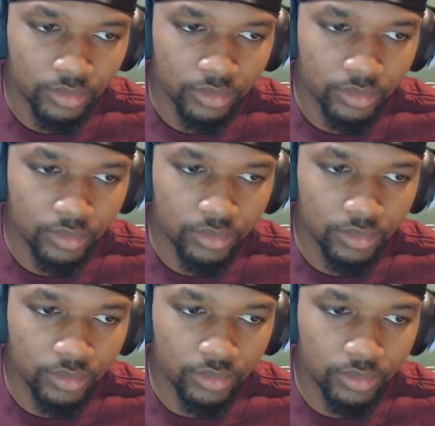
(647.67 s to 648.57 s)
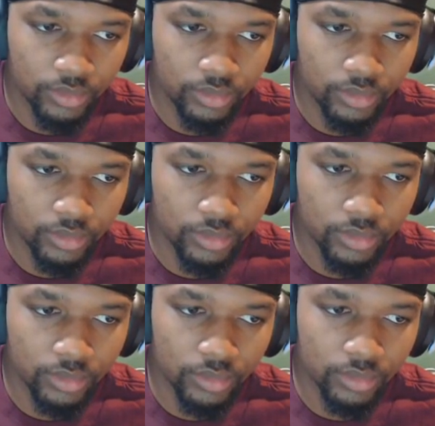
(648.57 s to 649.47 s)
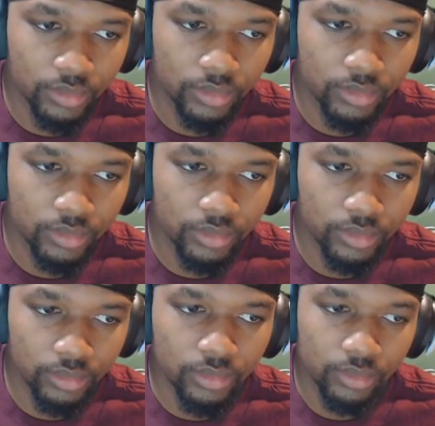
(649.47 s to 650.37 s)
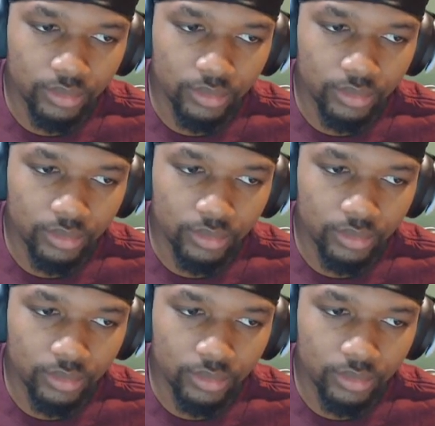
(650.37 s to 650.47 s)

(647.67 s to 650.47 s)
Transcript: (not speaking)